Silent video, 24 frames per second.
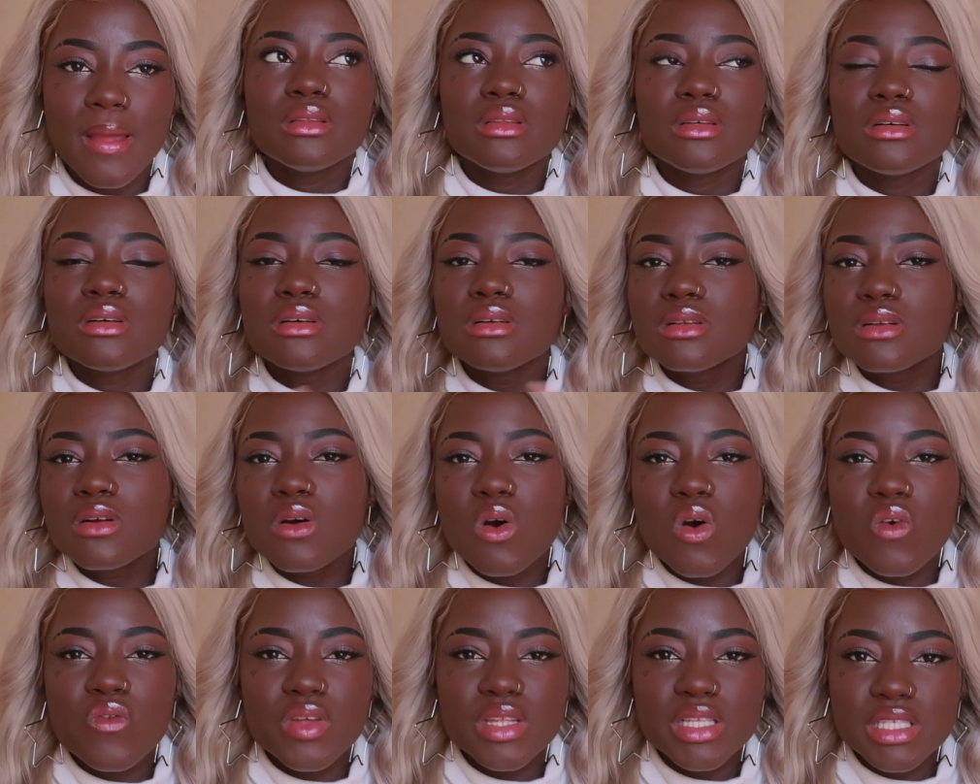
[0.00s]
The whole
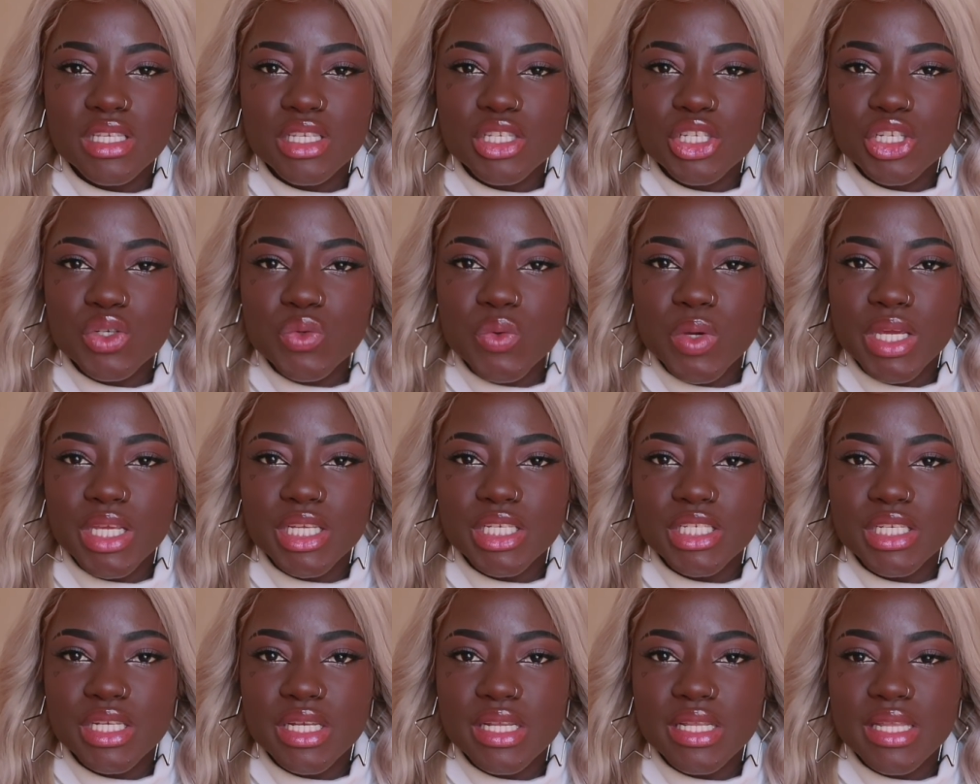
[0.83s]
COVID
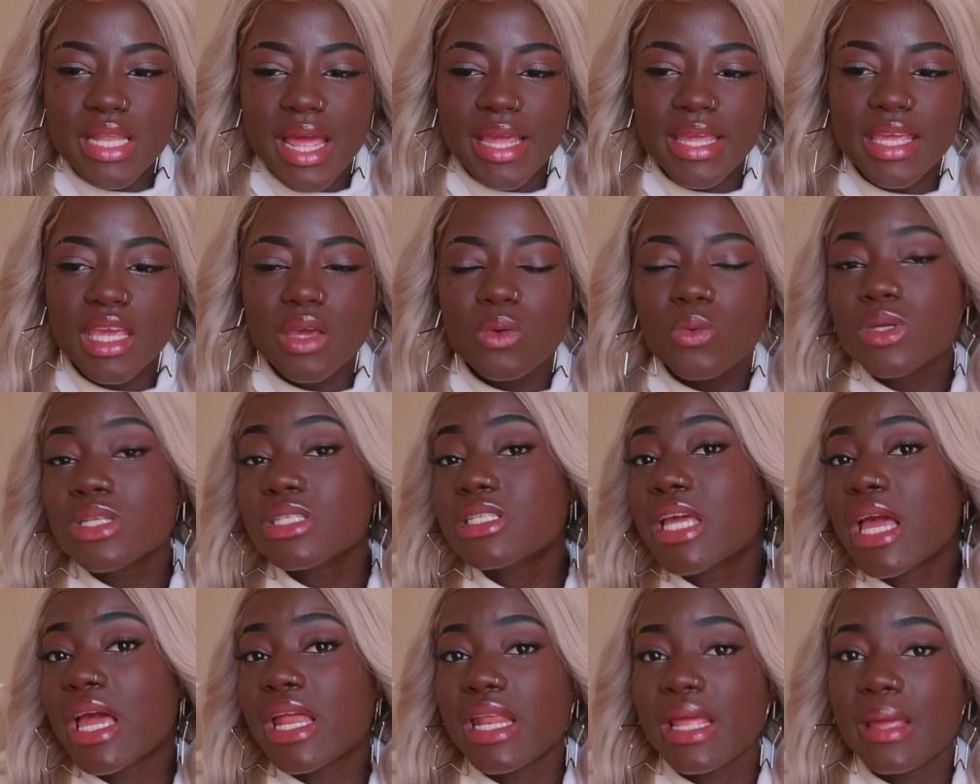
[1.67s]
situation, like it
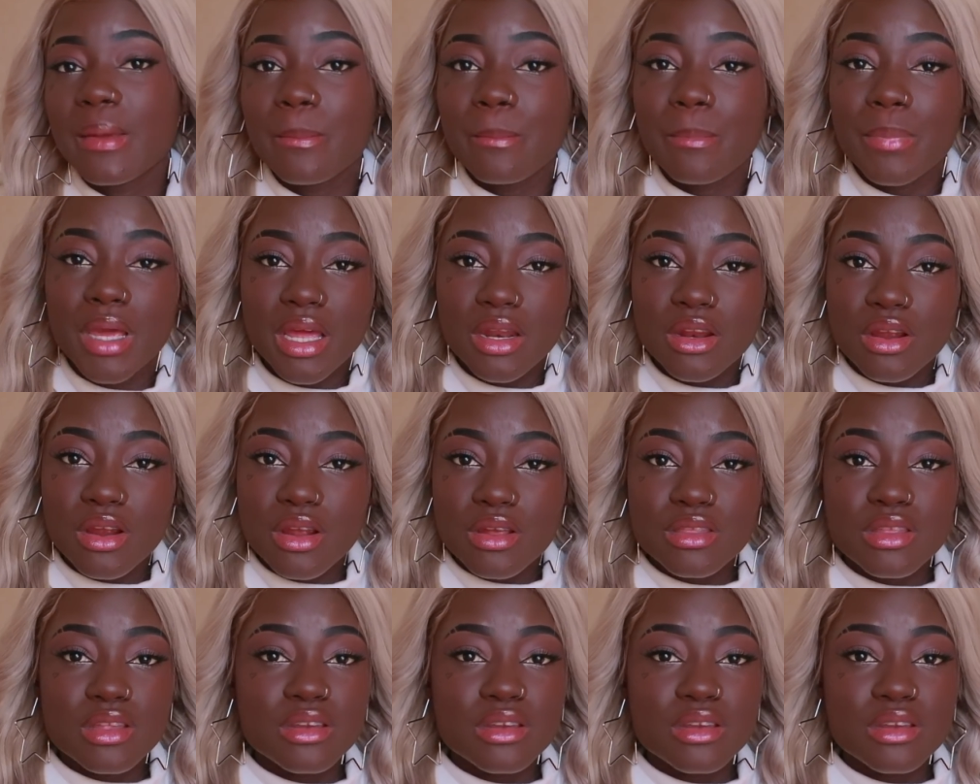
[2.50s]
was getting better.